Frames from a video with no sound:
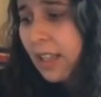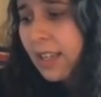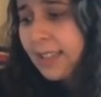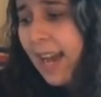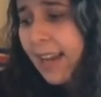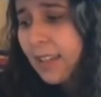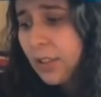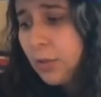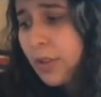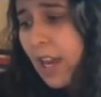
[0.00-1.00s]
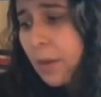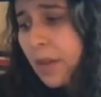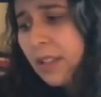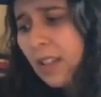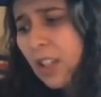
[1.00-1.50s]
The attack gets through the
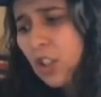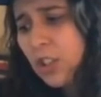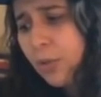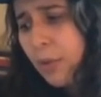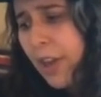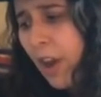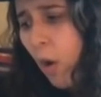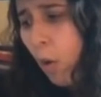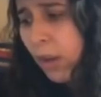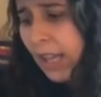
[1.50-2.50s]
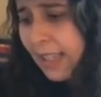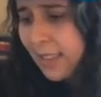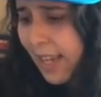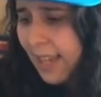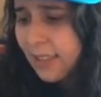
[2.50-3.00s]
enemy dealing just three or
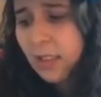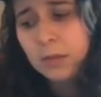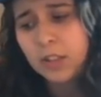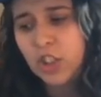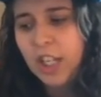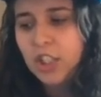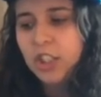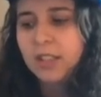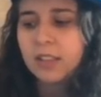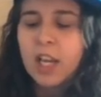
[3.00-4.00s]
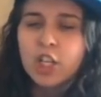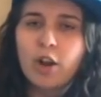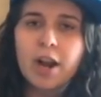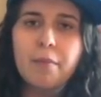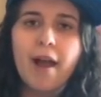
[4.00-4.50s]
less hits. Some suggestions.
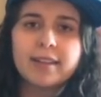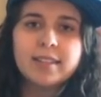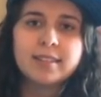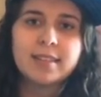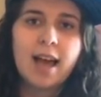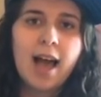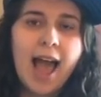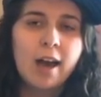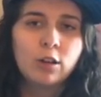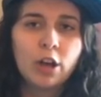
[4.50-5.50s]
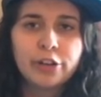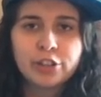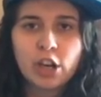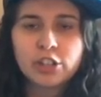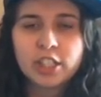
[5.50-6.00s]
Try to practice uh, how long you're
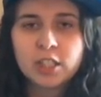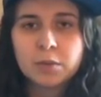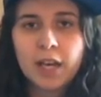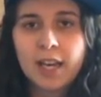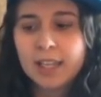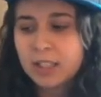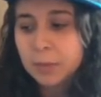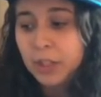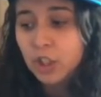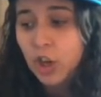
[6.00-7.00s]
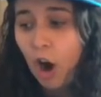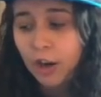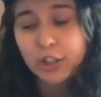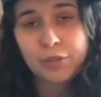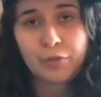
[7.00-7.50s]
charging uh, spin
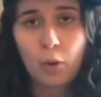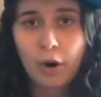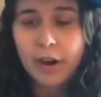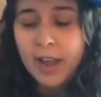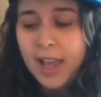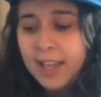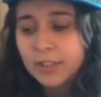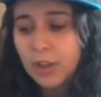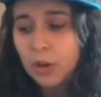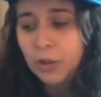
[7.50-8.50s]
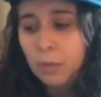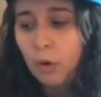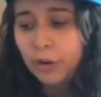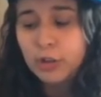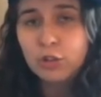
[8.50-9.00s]
charge for. So the
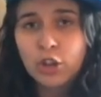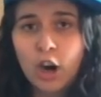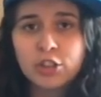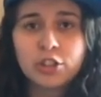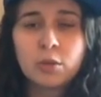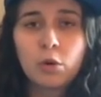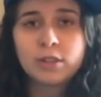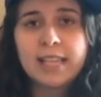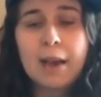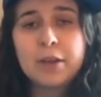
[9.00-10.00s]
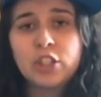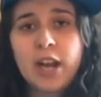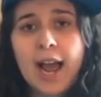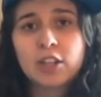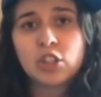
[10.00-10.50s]
more you charge it, the more damage it
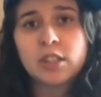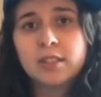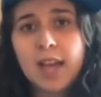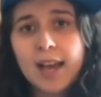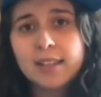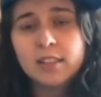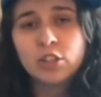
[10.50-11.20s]
actually does.